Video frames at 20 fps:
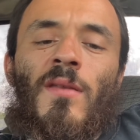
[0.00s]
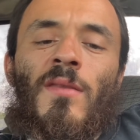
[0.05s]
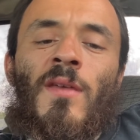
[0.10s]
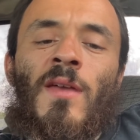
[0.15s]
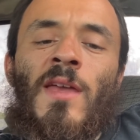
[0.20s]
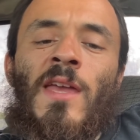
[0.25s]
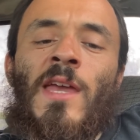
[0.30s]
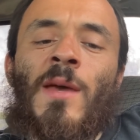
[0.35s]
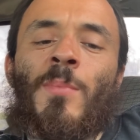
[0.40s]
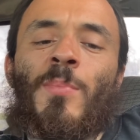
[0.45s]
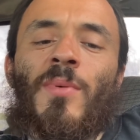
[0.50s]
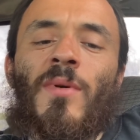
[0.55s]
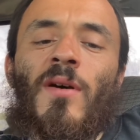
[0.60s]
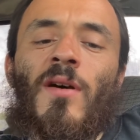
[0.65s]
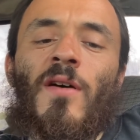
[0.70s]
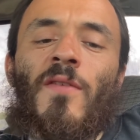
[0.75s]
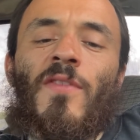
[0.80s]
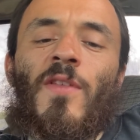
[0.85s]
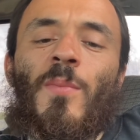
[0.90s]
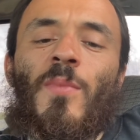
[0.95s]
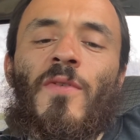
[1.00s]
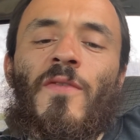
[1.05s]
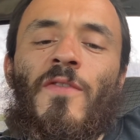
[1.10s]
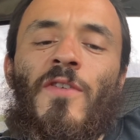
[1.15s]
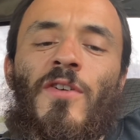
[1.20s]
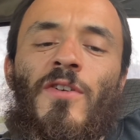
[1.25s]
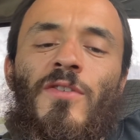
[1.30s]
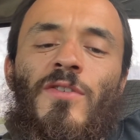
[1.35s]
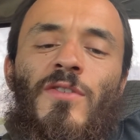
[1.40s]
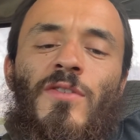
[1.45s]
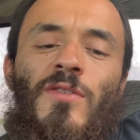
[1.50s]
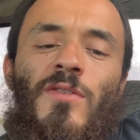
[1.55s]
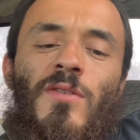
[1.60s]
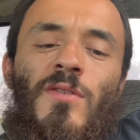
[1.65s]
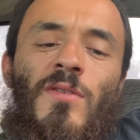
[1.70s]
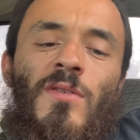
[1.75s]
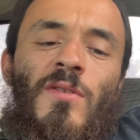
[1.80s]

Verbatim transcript: the imp of the perverse.